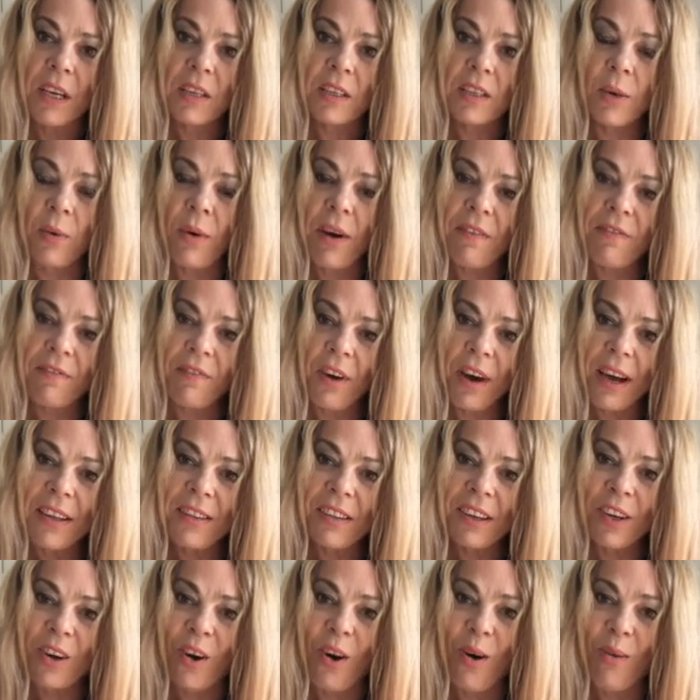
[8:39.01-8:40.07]
So I
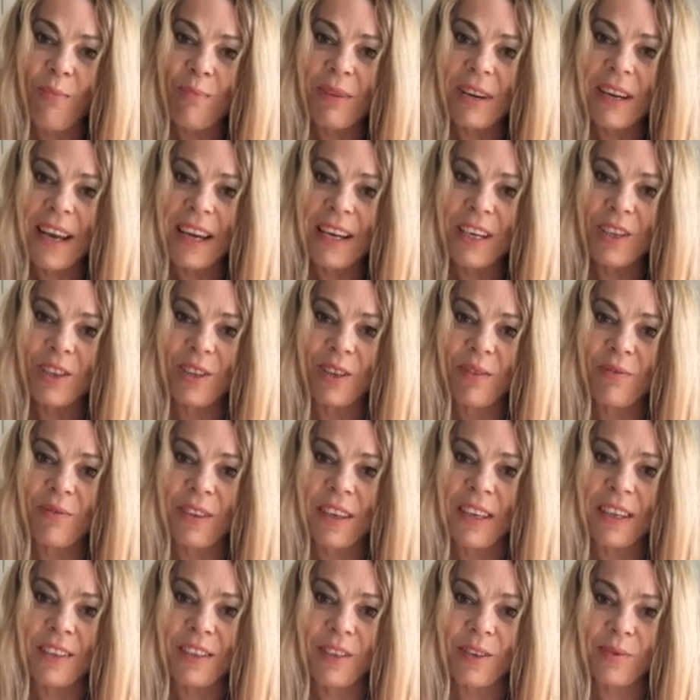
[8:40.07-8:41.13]
find the combination of
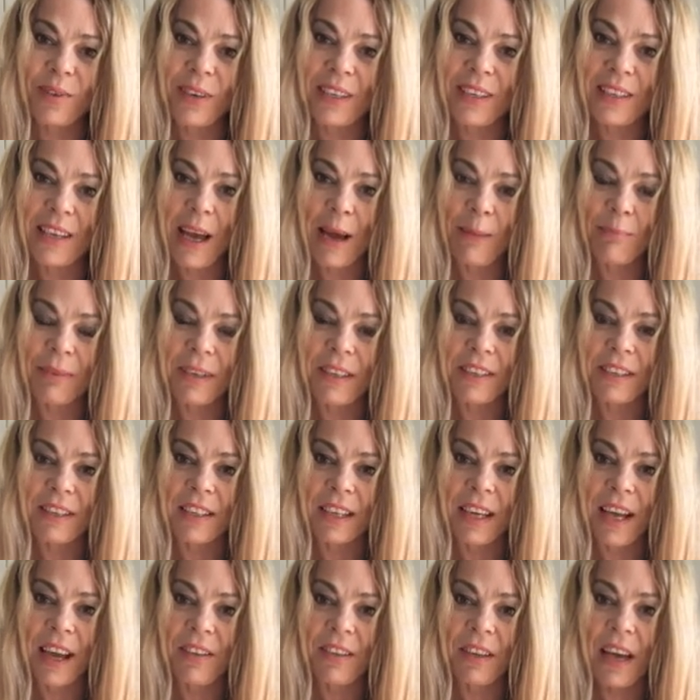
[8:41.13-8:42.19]
these 3 tablets
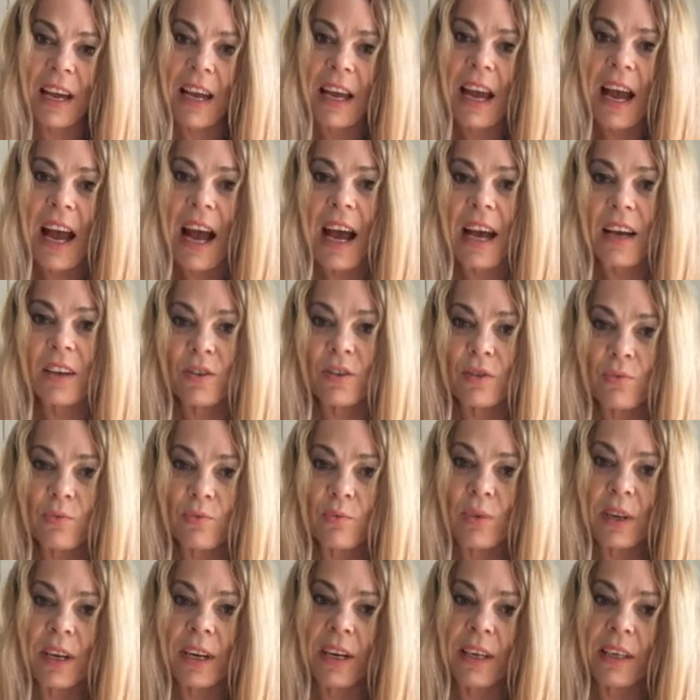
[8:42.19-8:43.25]
together has
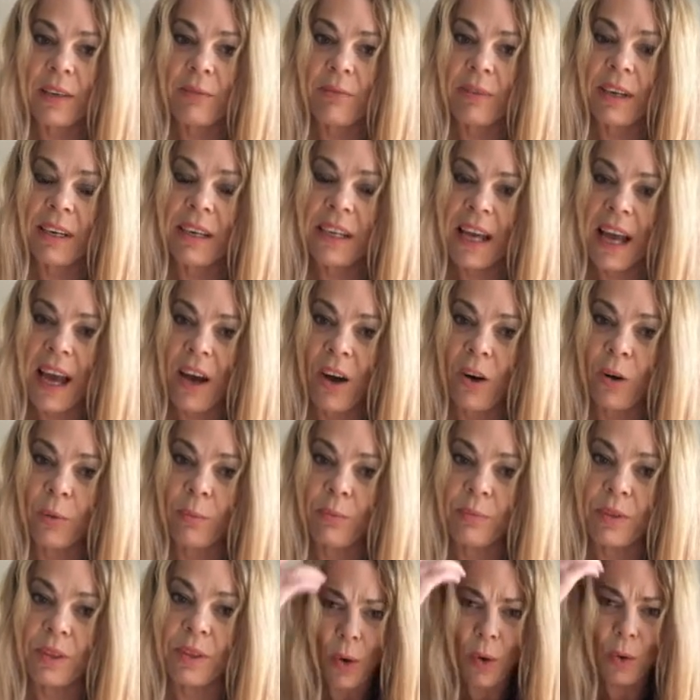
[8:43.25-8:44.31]
really, really
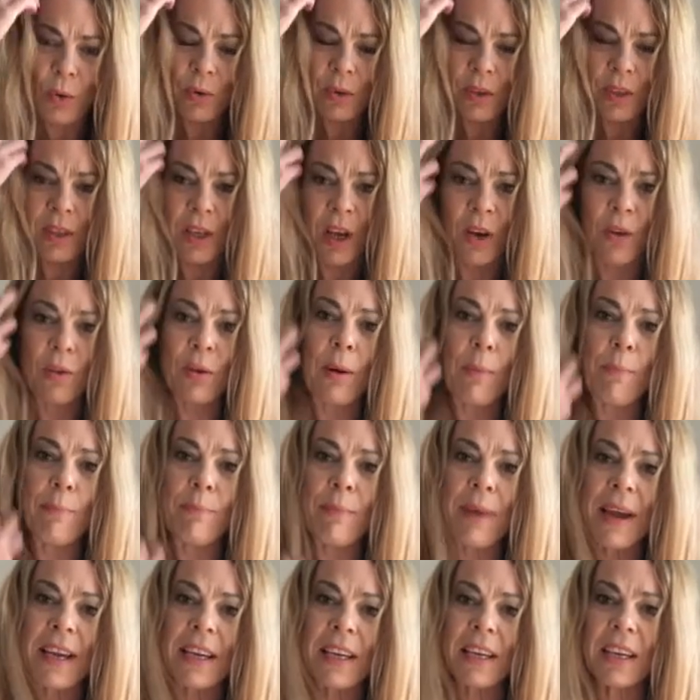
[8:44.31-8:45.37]
helped. Also,
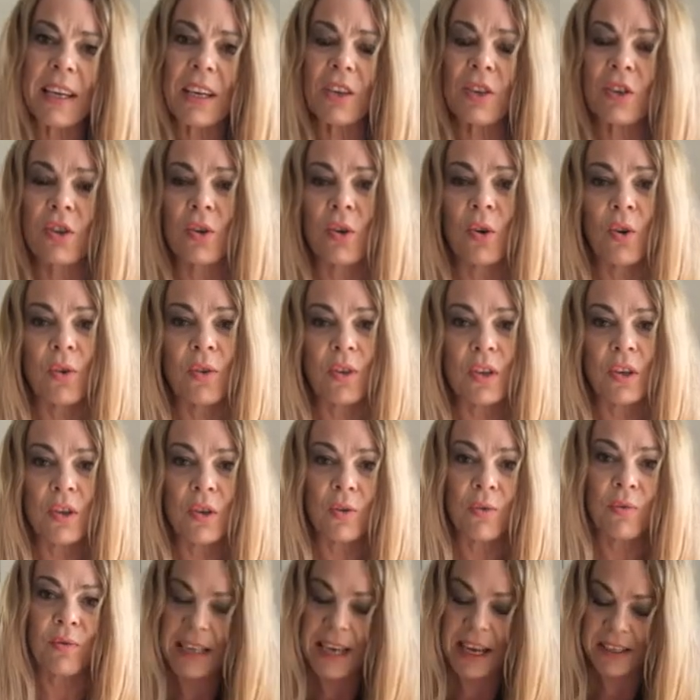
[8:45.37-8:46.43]
making sure that
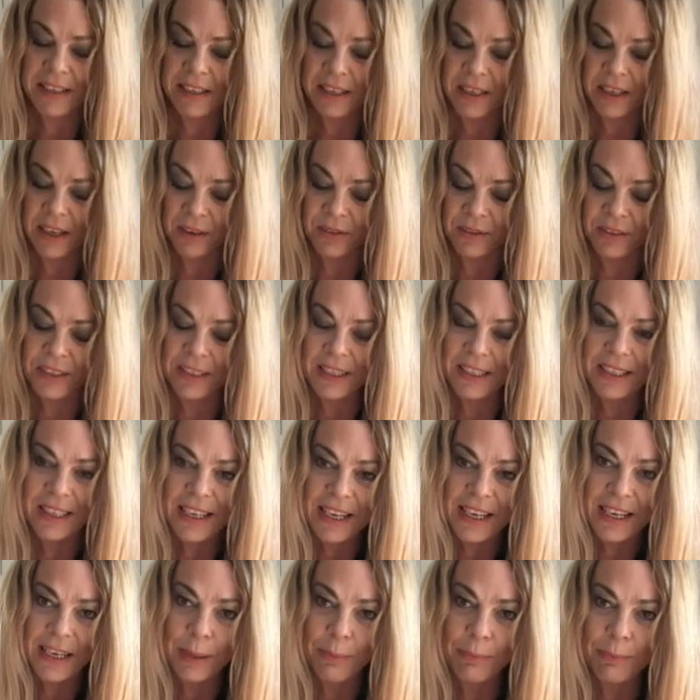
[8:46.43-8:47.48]
you get enough
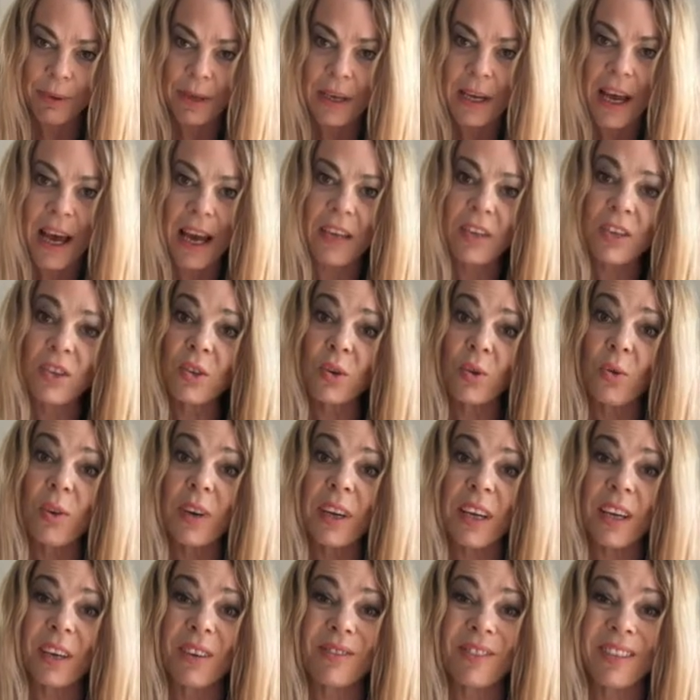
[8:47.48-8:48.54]
sleep. And
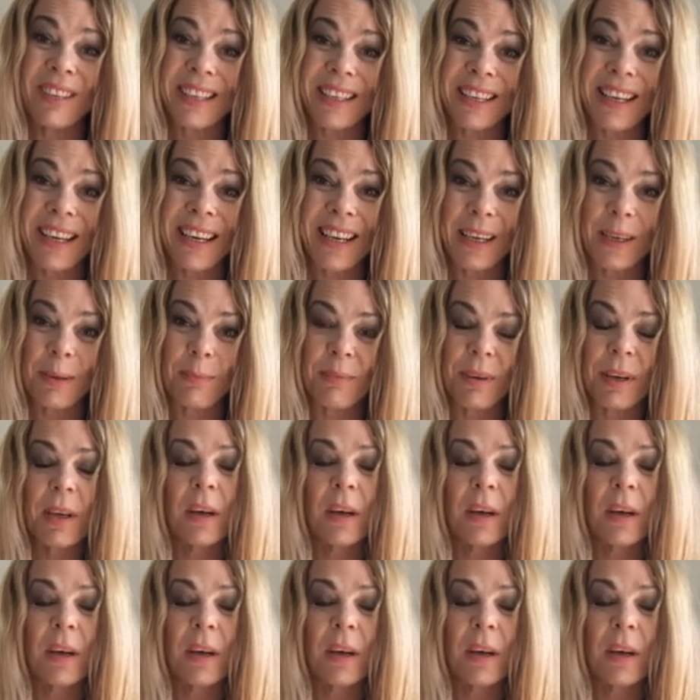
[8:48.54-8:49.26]
talking of sleep,